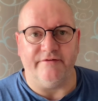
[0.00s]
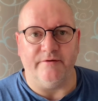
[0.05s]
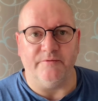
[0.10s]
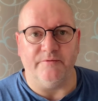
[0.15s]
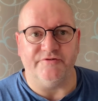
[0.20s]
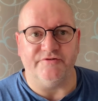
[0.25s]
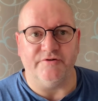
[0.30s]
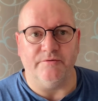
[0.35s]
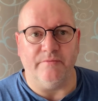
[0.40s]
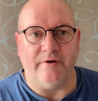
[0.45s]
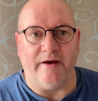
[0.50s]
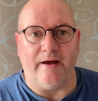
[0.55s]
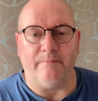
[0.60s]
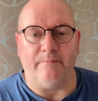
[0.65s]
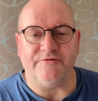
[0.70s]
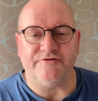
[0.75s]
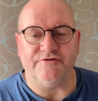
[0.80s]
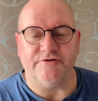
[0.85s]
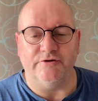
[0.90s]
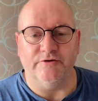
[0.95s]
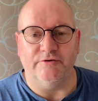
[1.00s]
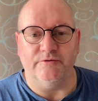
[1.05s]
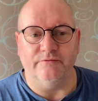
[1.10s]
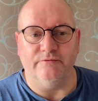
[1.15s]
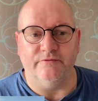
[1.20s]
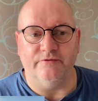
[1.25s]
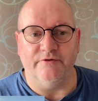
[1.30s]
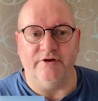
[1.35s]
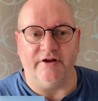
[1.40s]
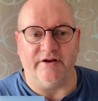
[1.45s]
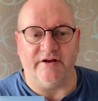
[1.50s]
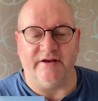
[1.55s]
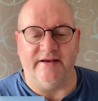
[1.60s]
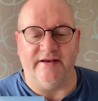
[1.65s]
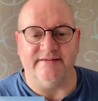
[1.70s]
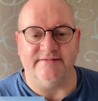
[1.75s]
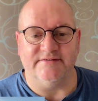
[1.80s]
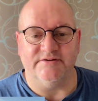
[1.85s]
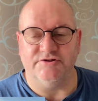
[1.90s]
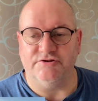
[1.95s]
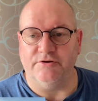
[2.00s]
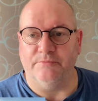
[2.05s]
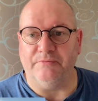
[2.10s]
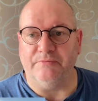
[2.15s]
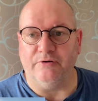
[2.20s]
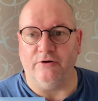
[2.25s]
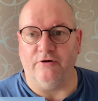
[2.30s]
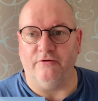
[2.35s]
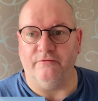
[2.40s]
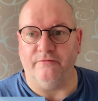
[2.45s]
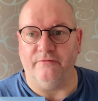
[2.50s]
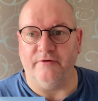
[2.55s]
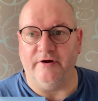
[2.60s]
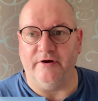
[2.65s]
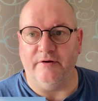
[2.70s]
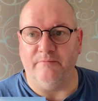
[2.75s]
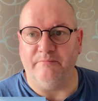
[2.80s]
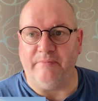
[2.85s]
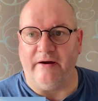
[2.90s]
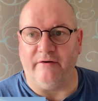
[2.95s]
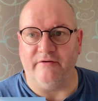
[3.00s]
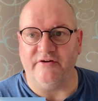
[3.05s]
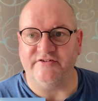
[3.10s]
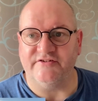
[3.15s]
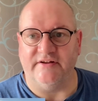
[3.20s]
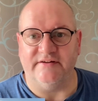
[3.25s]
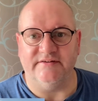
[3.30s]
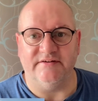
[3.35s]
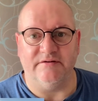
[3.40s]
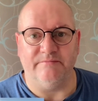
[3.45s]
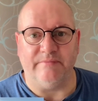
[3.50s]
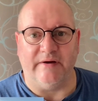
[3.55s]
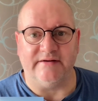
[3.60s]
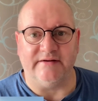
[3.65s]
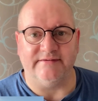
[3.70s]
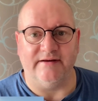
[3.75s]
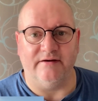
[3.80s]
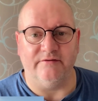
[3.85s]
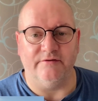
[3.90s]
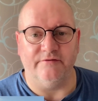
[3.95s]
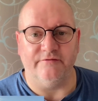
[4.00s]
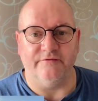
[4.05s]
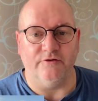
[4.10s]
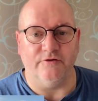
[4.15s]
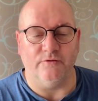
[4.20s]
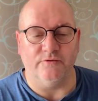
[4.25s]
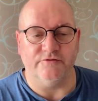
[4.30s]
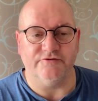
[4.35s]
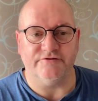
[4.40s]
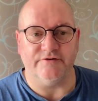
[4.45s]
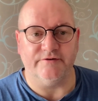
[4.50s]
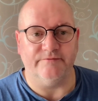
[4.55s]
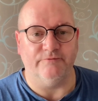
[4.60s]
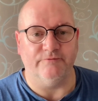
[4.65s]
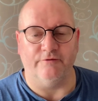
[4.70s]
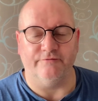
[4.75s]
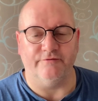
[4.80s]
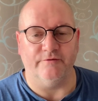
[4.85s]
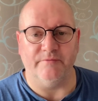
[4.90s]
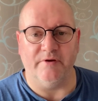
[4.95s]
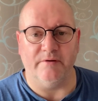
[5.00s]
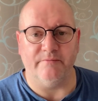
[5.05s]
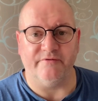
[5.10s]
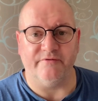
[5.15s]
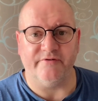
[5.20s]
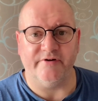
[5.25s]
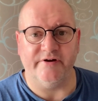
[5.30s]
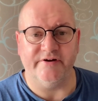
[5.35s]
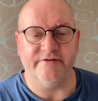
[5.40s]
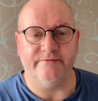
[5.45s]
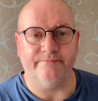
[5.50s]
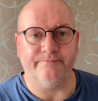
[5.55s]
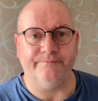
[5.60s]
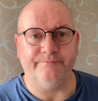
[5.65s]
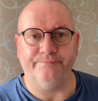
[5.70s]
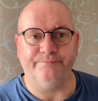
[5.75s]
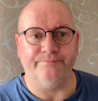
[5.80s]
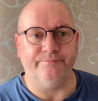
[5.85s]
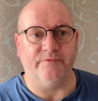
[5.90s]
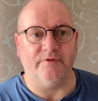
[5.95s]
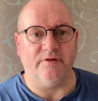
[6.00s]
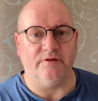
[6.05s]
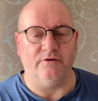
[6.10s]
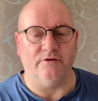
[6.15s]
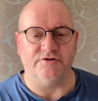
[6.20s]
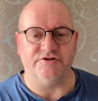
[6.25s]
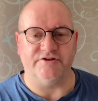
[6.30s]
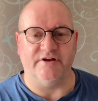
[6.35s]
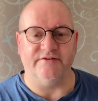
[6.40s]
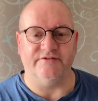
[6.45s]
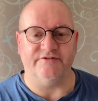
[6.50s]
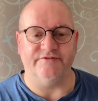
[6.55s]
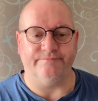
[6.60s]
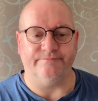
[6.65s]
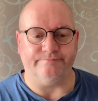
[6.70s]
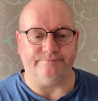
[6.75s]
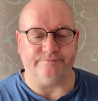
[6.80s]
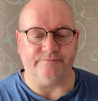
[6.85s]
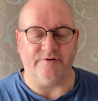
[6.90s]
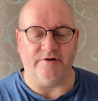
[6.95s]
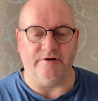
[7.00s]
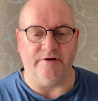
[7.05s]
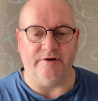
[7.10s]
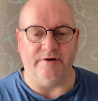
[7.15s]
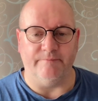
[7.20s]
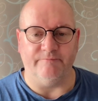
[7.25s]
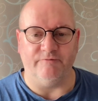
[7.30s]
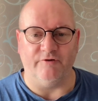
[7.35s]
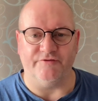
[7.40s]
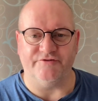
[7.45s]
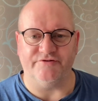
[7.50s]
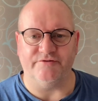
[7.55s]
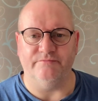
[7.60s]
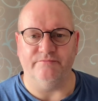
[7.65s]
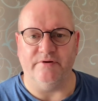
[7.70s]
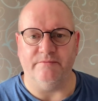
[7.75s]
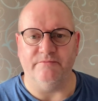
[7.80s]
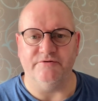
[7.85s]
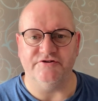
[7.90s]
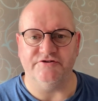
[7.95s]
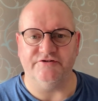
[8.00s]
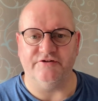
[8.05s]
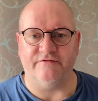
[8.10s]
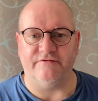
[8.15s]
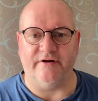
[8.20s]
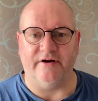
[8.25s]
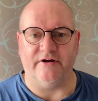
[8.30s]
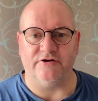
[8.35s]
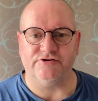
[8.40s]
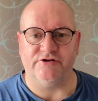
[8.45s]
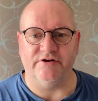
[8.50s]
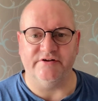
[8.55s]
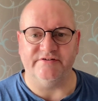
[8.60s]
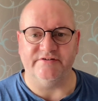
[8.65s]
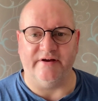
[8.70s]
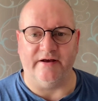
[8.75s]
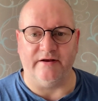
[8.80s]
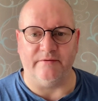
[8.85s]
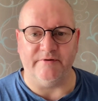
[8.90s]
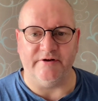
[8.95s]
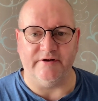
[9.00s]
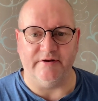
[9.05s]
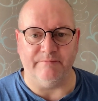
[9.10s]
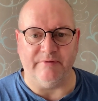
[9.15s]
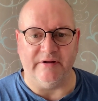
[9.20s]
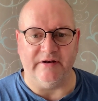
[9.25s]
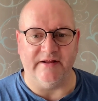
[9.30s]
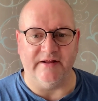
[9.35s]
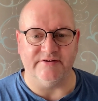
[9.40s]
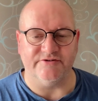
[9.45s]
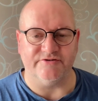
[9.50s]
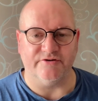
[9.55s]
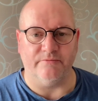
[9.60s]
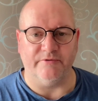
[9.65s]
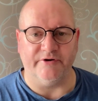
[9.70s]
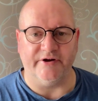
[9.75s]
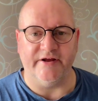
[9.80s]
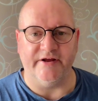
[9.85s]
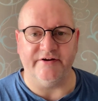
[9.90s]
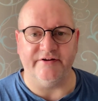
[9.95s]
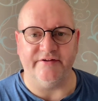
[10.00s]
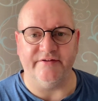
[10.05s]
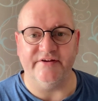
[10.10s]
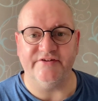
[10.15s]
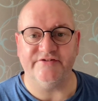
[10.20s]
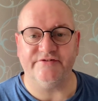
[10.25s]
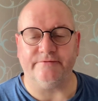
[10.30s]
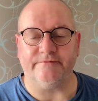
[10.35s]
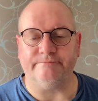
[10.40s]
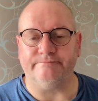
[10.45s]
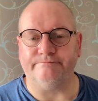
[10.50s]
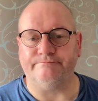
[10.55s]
There was some absolute nutcases jumping off, parascending back down the fjords. Not for me, I'm afraid. Not a chance. I've got some images of that. I'll try and tag them in a bit later on when I edit this.